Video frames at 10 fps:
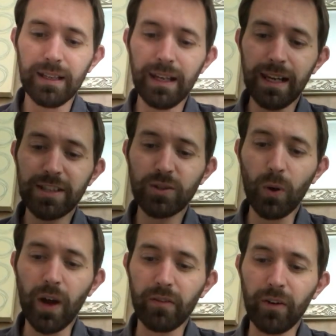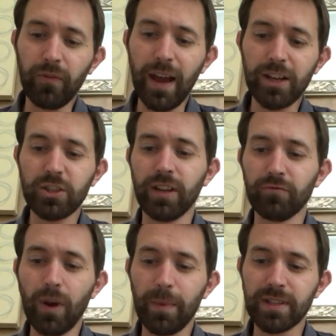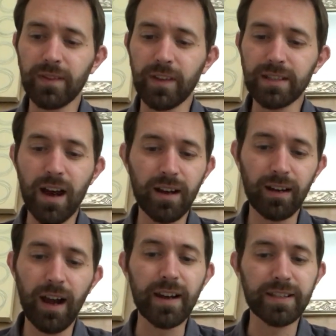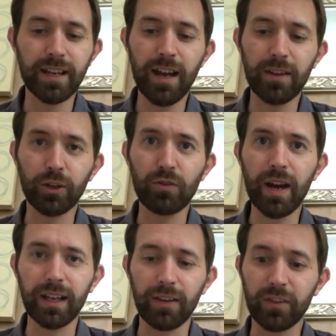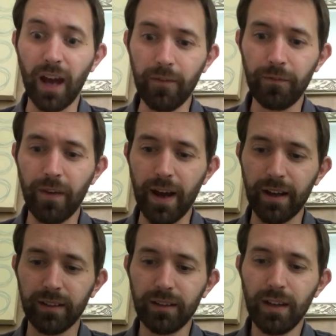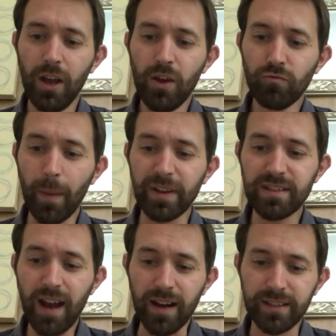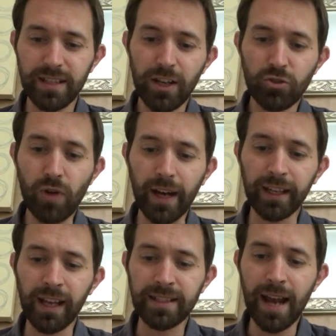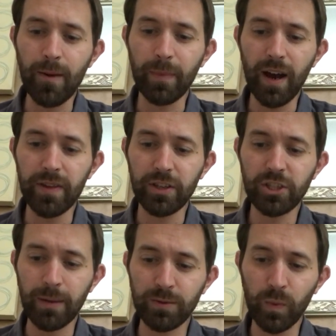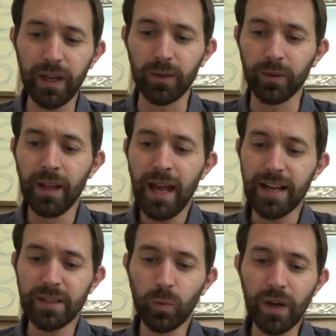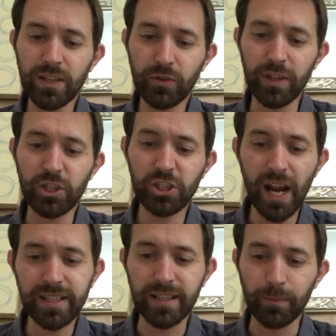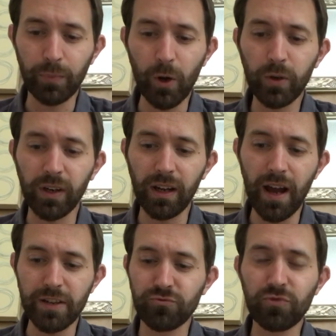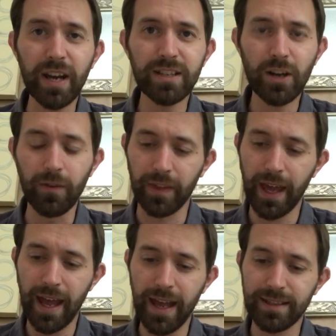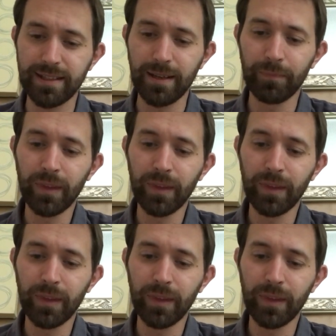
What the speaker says: Lily saw her reflection and Robert's in the dark glass and heard the crackle of gunfire. Robert ducked, dragging her down behind the ship's wheel as the windscreen shattered and broken glass rained over their heads.